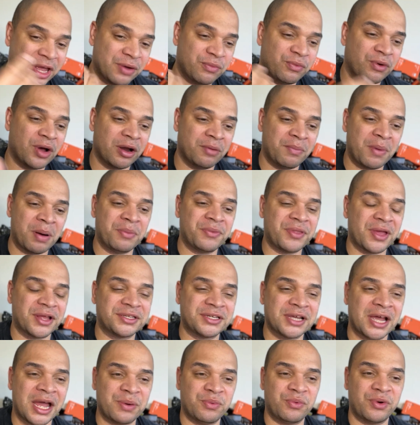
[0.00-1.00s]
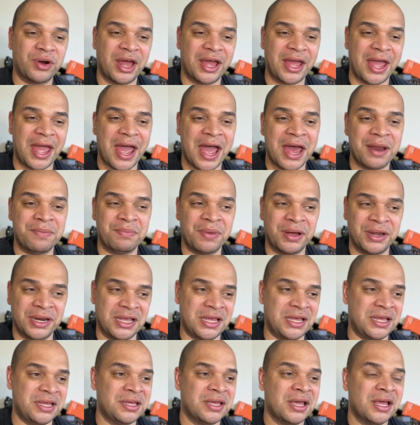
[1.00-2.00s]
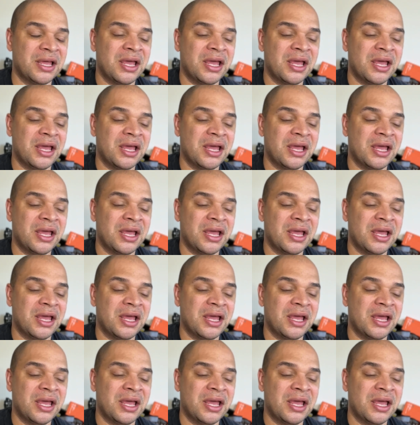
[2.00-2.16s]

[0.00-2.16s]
well, I remember that time when I had money